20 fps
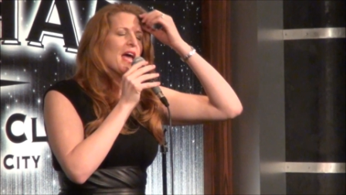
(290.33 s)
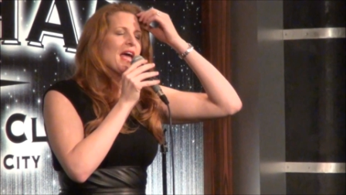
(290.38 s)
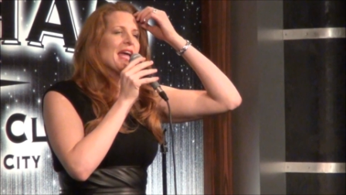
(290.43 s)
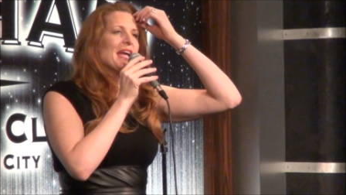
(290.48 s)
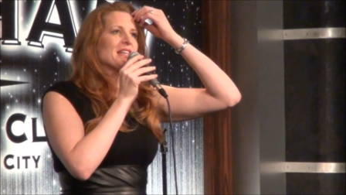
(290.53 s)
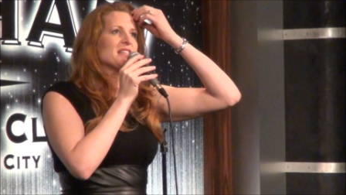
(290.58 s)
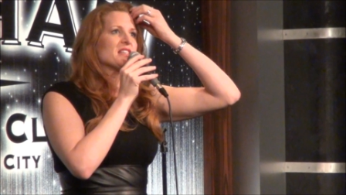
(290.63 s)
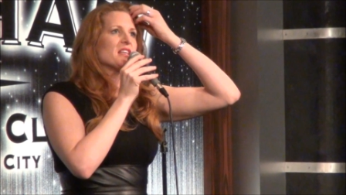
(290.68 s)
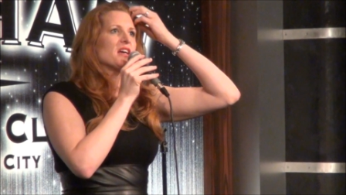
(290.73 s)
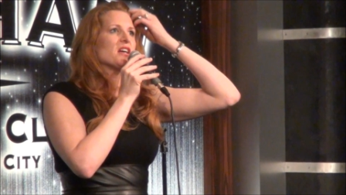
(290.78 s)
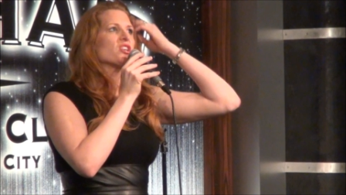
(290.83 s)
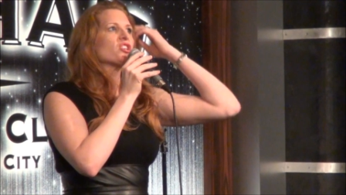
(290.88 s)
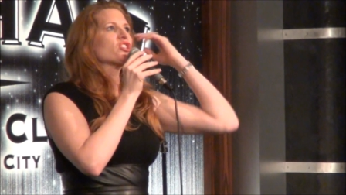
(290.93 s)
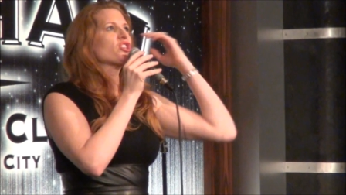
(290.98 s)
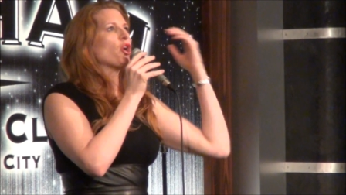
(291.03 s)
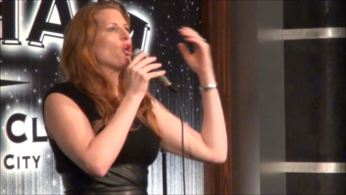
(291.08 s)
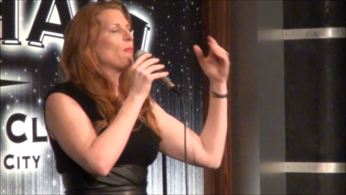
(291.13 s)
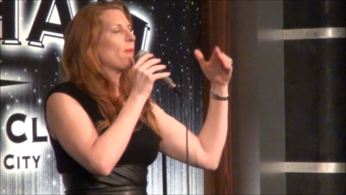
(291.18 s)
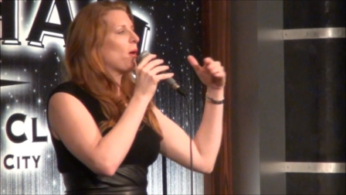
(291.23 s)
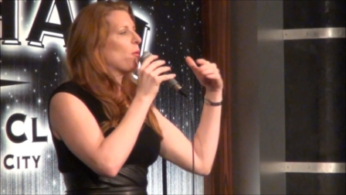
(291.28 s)
It's a
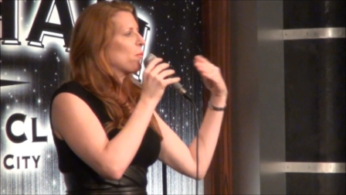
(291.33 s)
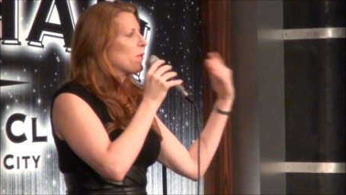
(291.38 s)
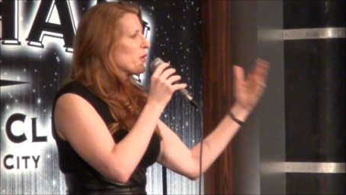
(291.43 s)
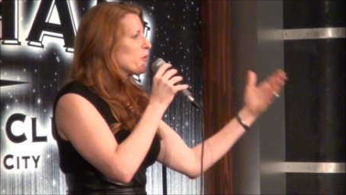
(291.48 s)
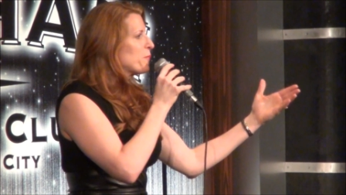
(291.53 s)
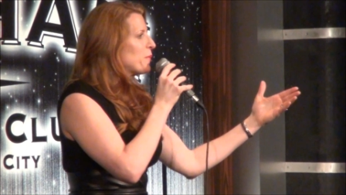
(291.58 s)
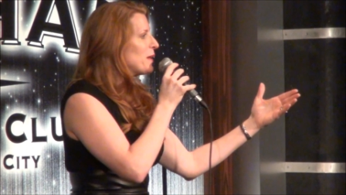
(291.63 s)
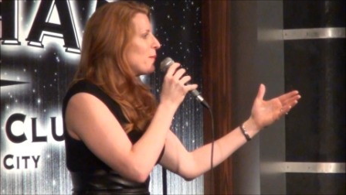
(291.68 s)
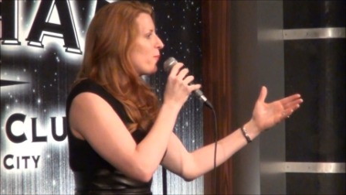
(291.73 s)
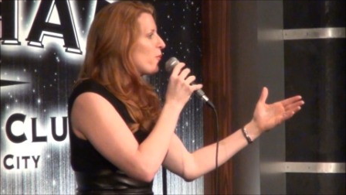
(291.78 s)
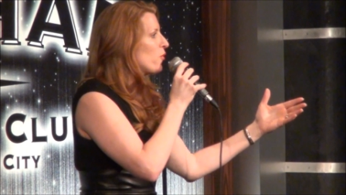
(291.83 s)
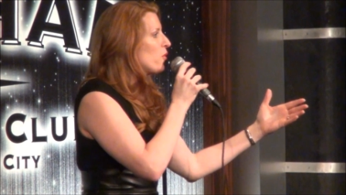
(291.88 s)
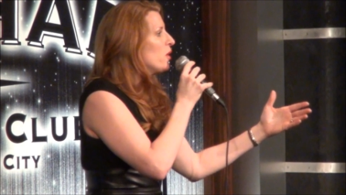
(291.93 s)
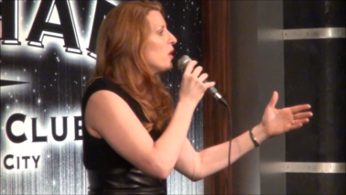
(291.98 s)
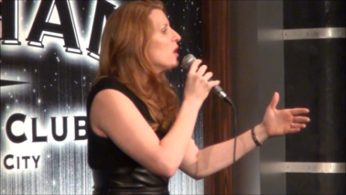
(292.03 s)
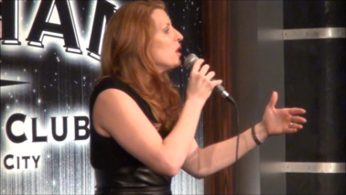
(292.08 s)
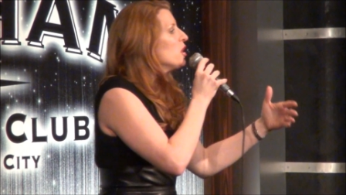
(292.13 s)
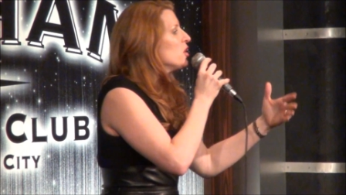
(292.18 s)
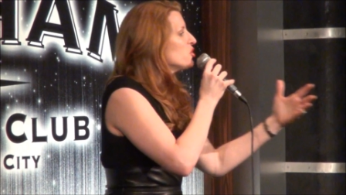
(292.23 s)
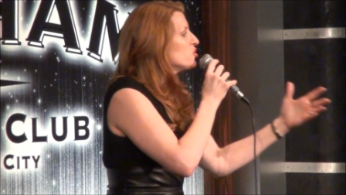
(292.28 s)
show about weird
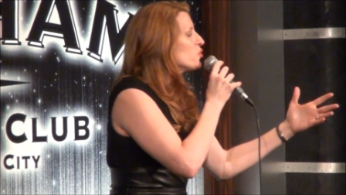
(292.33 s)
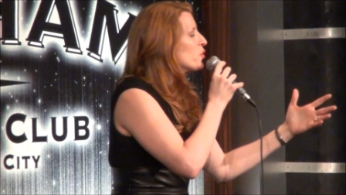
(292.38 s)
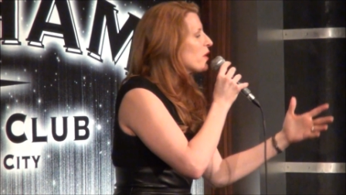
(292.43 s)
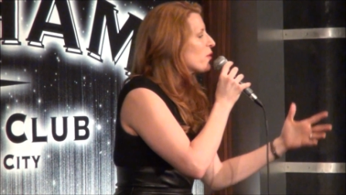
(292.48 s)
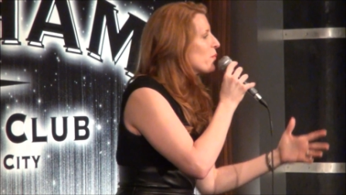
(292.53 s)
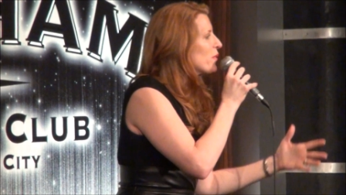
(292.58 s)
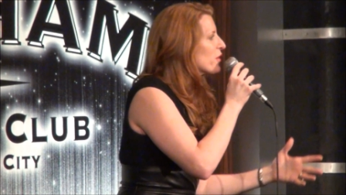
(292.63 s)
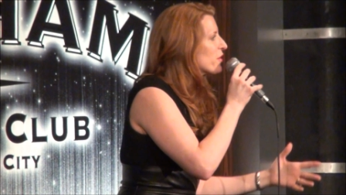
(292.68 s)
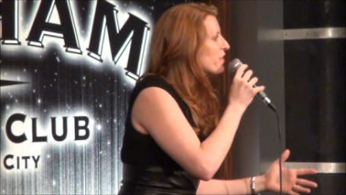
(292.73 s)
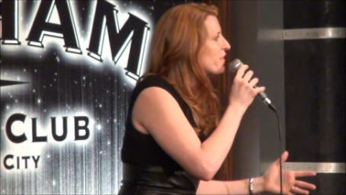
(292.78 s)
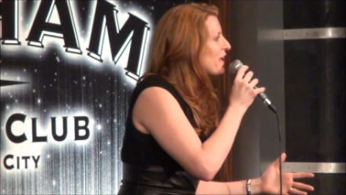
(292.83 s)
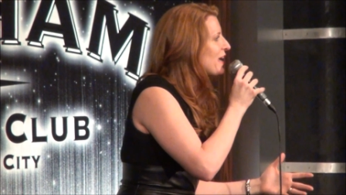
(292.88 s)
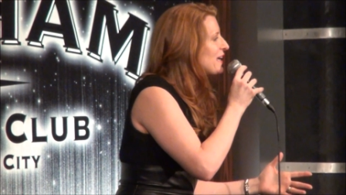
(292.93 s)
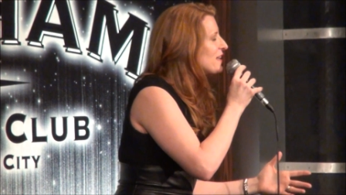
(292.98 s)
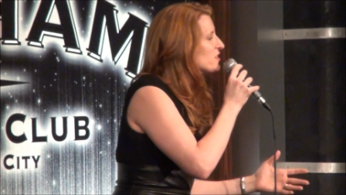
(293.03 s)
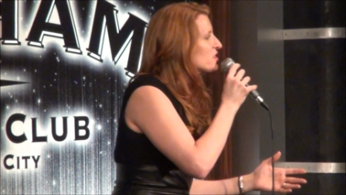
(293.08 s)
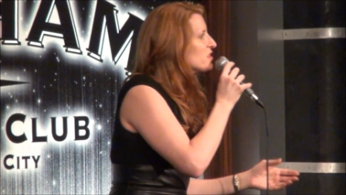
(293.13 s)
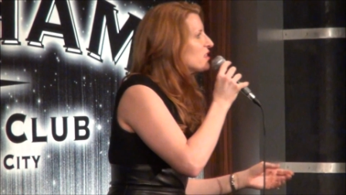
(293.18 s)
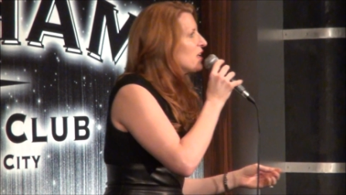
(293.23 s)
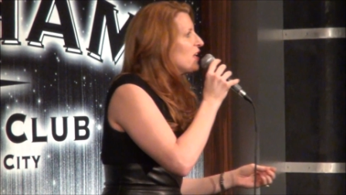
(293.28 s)
people doing weird
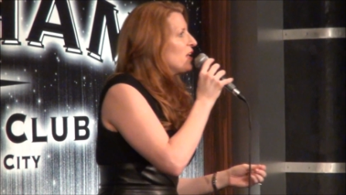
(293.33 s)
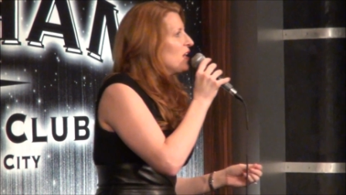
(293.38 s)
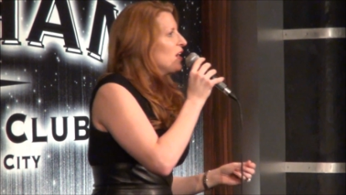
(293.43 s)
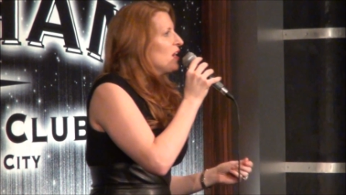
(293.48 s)
things.